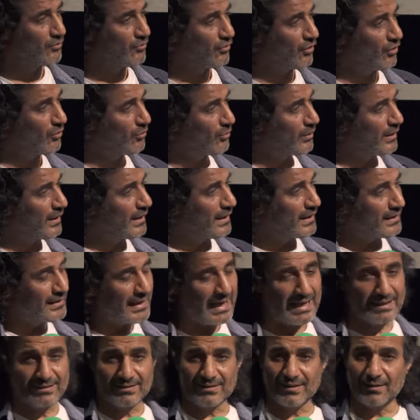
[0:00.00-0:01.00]
So
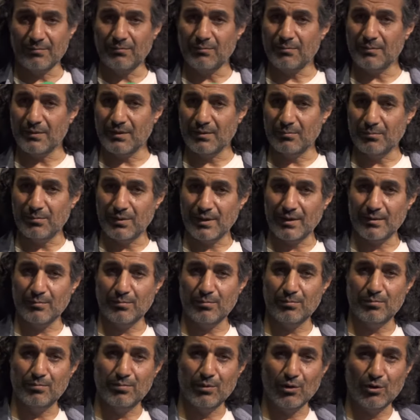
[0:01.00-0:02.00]
that's a
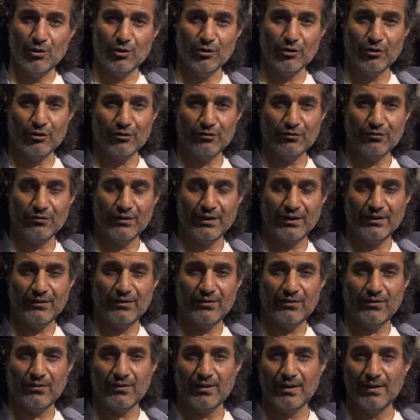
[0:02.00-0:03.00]
born of
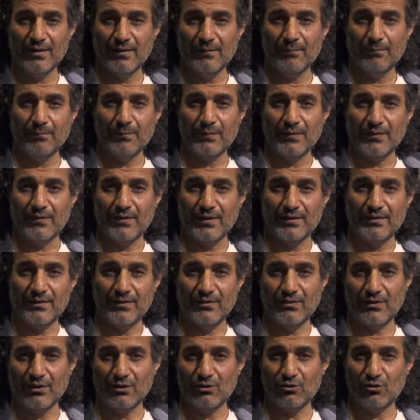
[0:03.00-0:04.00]
this
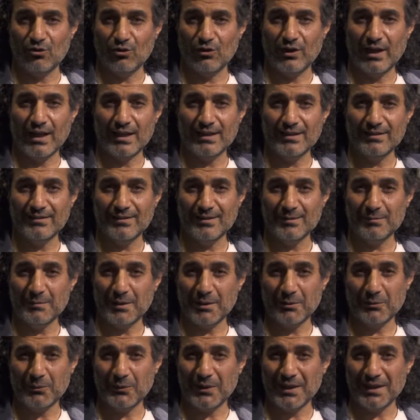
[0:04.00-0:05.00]
citizen journalism,
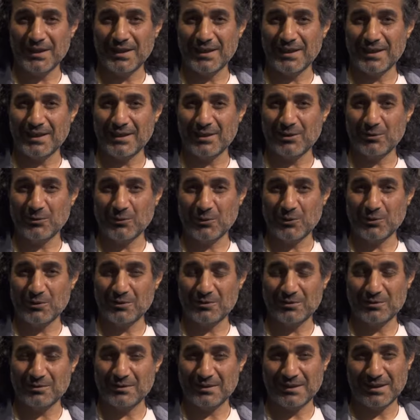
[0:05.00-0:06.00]
and we
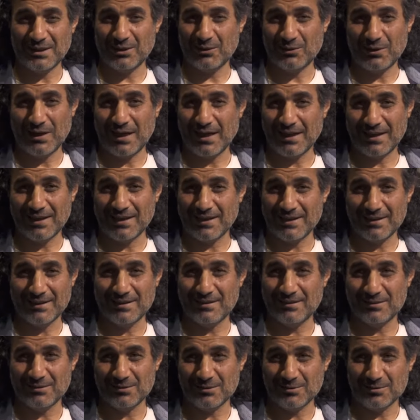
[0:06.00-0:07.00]
were, you know, like
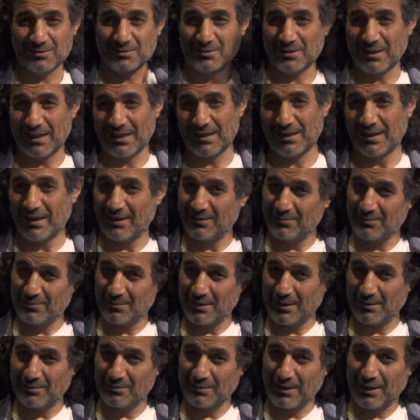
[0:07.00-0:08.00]
I
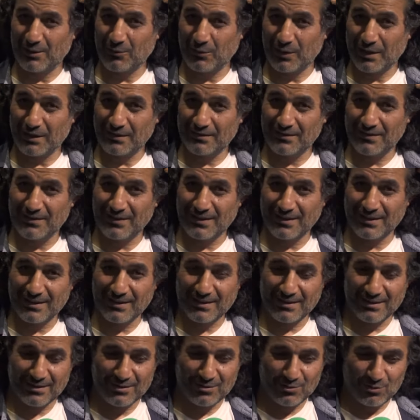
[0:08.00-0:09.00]
went
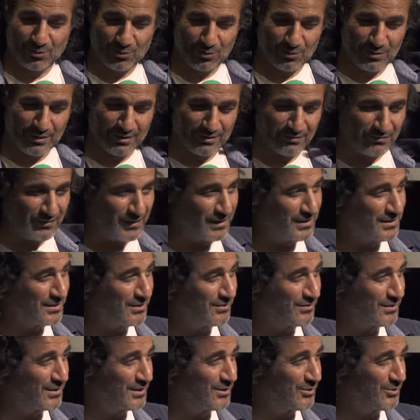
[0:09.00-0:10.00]
to the
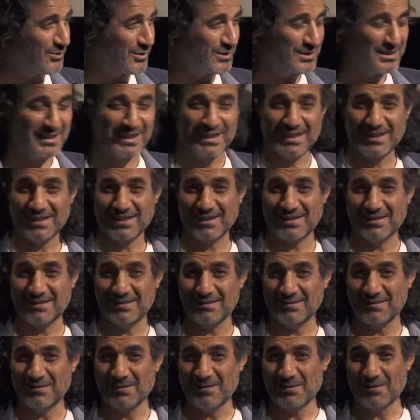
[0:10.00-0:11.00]
festival. It was like
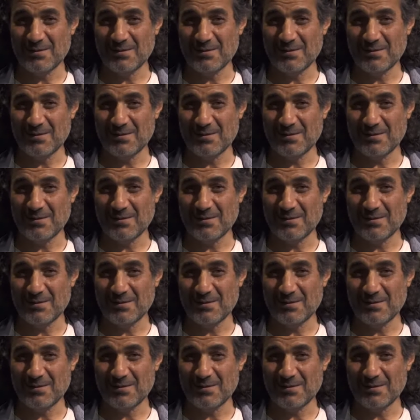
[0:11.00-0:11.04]
a